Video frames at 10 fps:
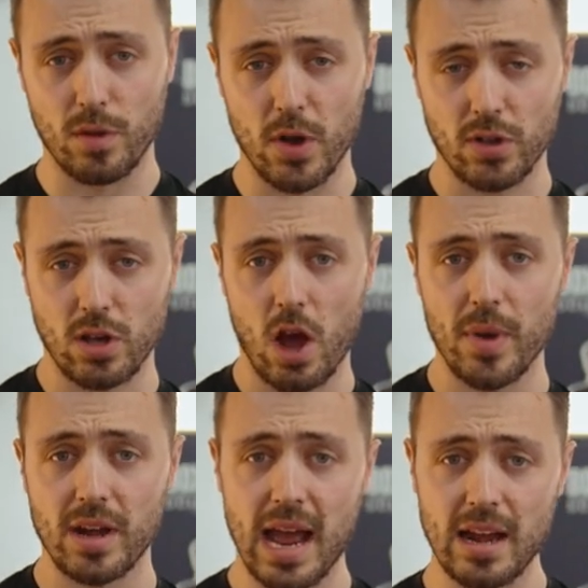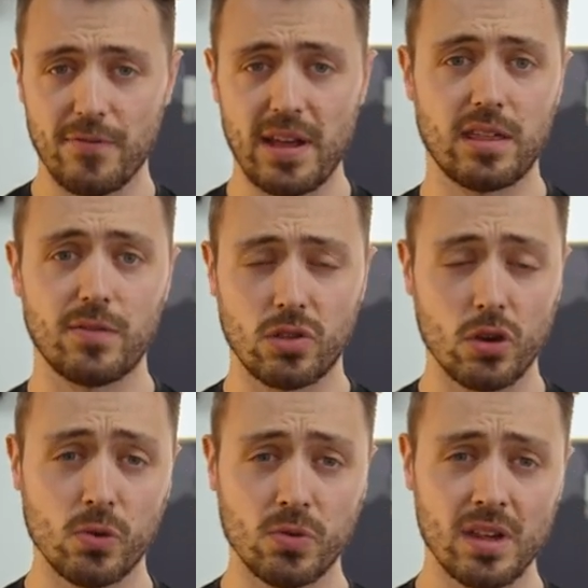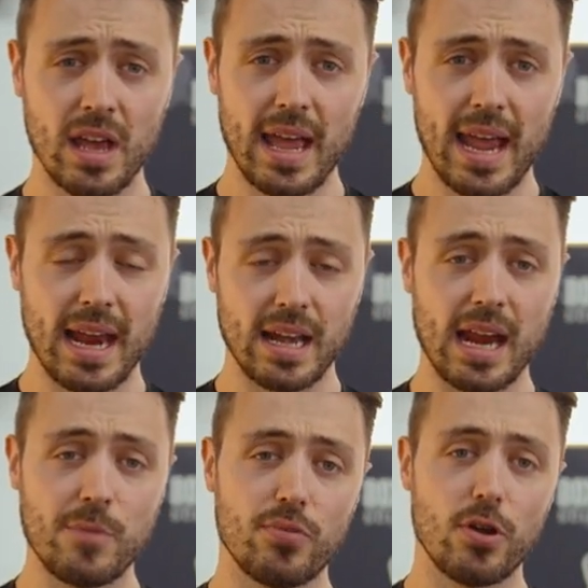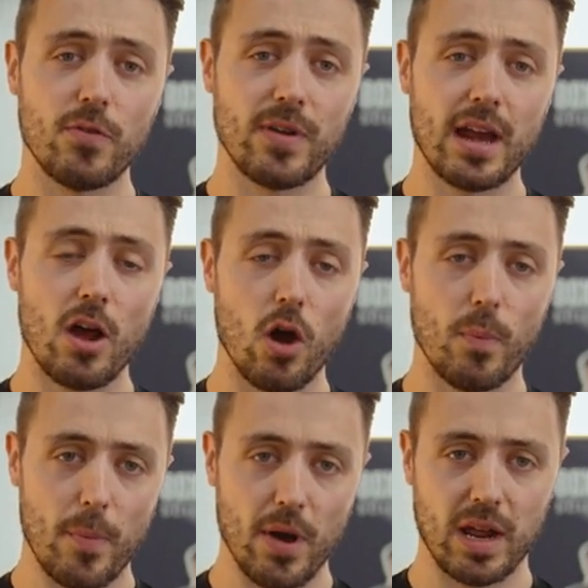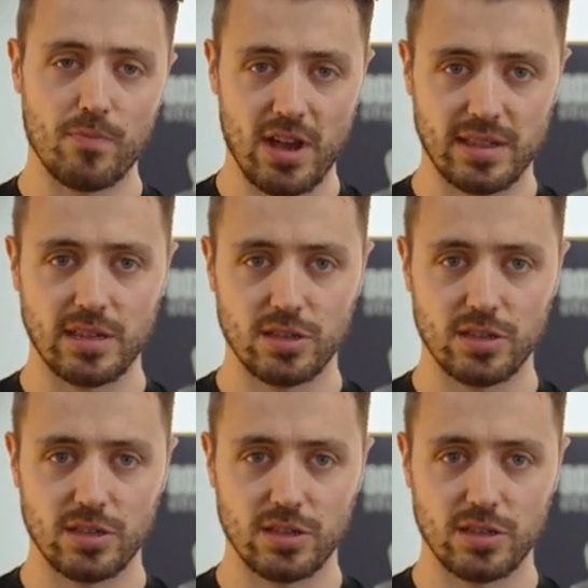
of the most common and effective tools in improving upper body pressing